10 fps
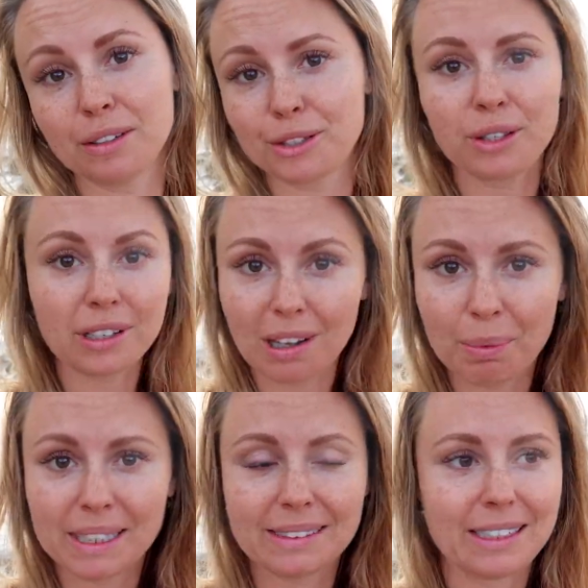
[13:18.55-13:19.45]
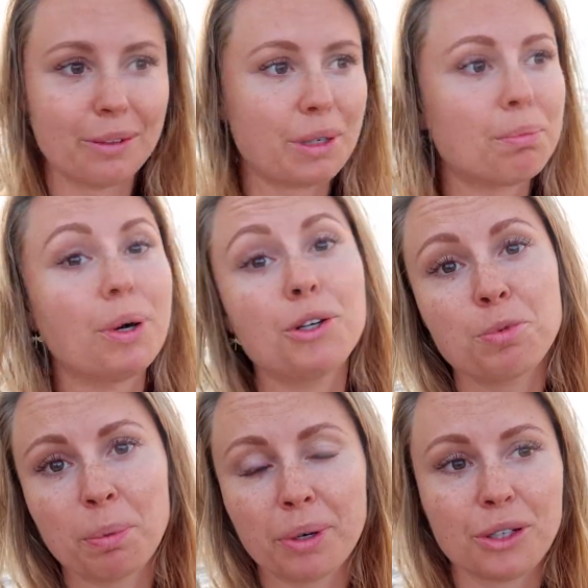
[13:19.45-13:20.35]
to the clubbing scene where
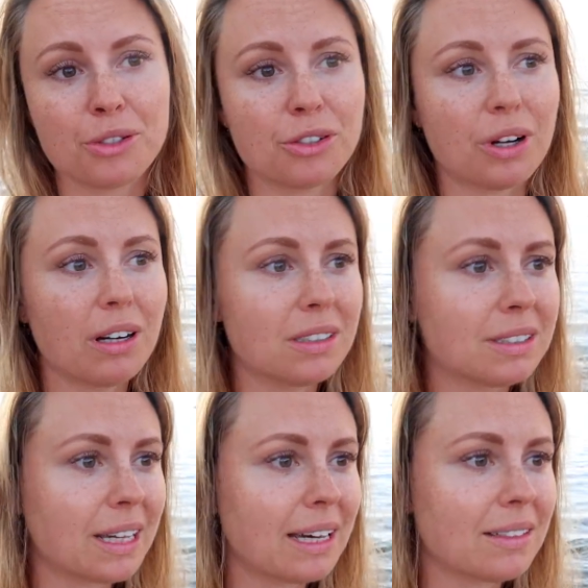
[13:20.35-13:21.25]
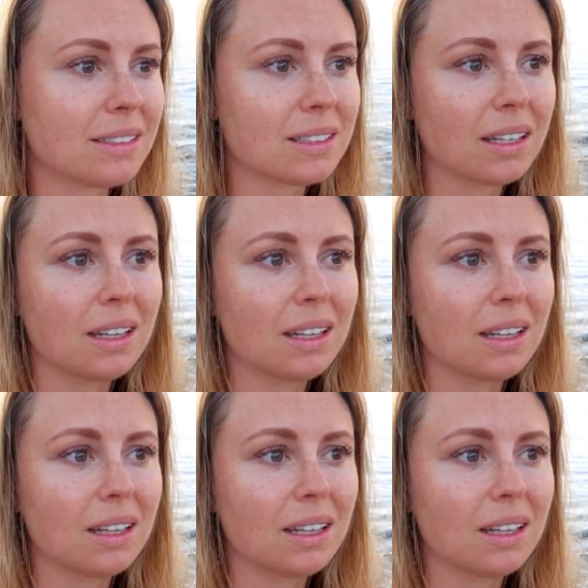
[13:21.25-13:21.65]
most people are using drugs and